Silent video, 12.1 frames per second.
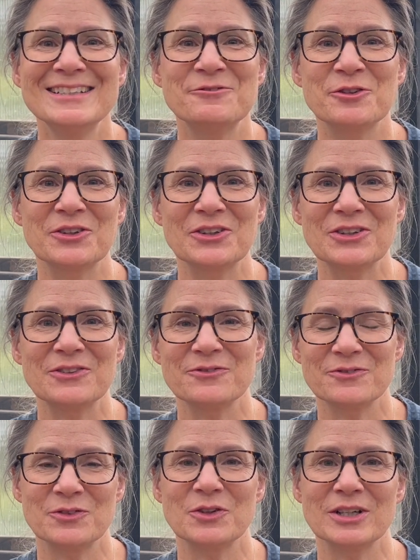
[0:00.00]
for
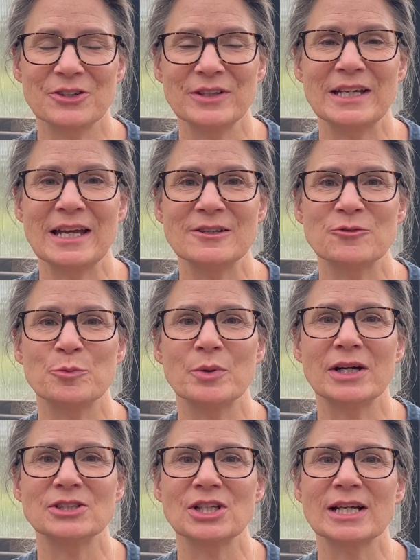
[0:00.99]
a creative
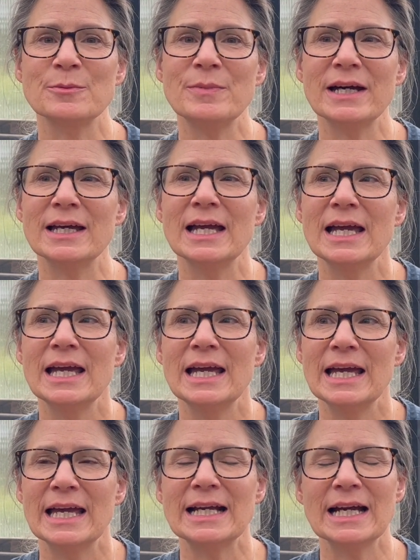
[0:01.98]
project. But
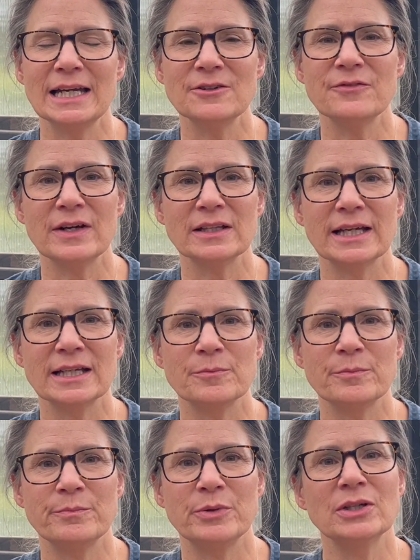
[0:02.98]
it kind of felt like
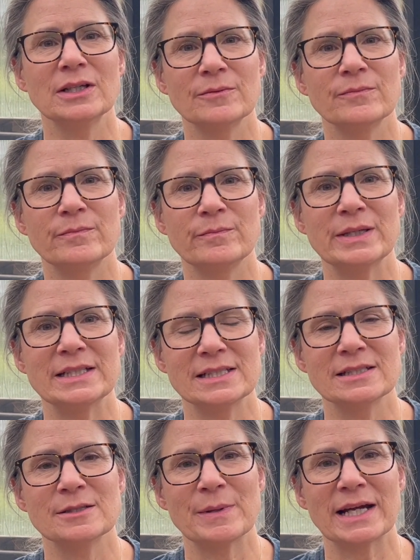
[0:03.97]
putting
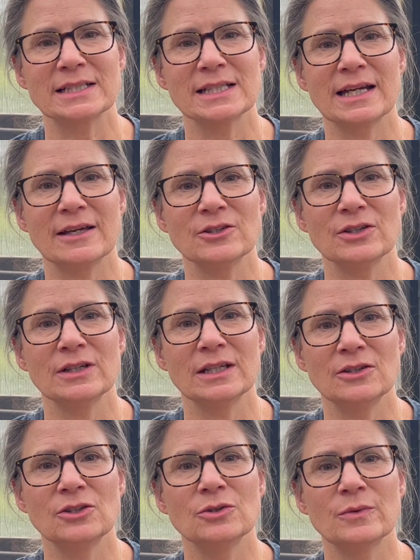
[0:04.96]
pieces back together
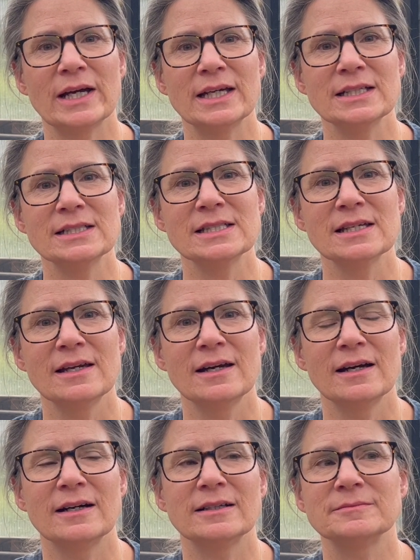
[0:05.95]
in new ways.
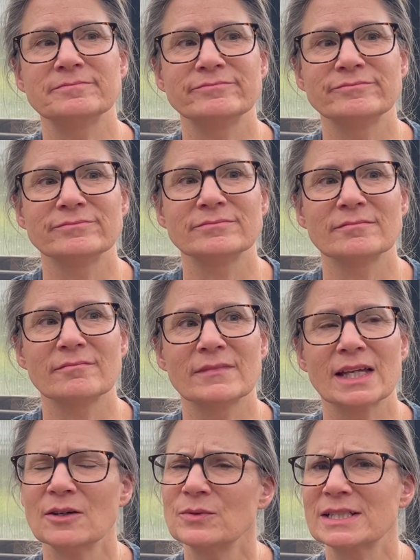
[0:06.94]
Um,
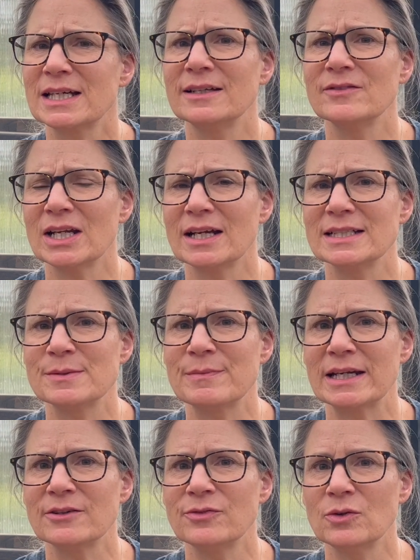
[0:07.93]
it was kind of a nice
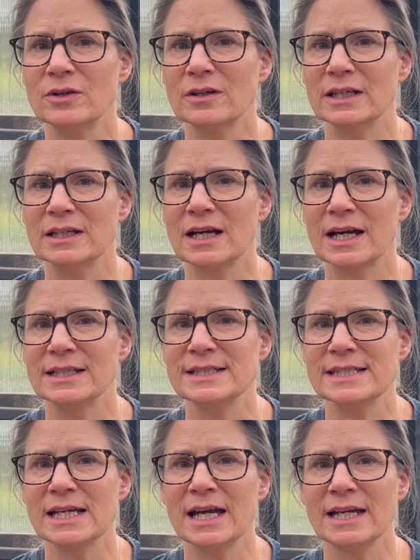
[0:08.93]
metaphor in
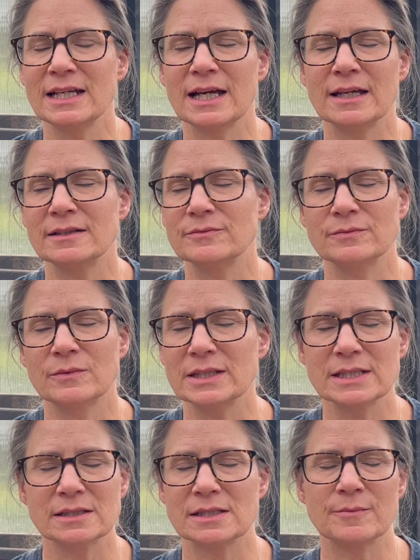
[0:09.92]
hindsight. It
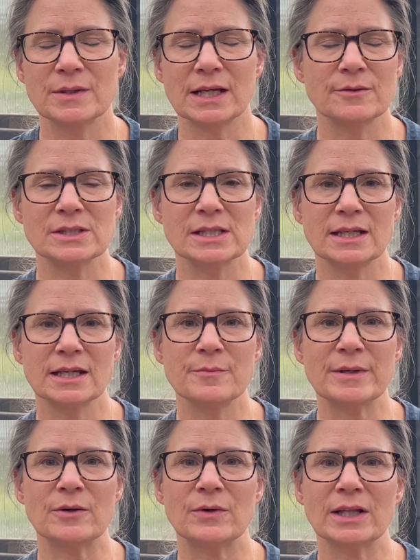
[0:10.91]
wasn't something I was thinking
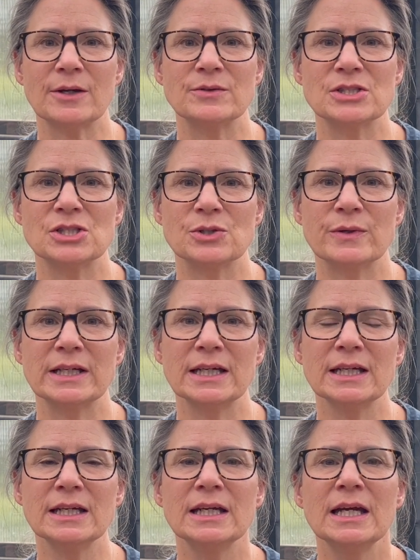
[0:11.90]
about while I was doing
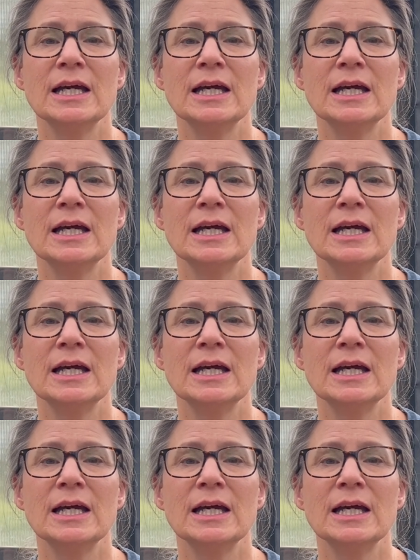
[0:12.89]
it,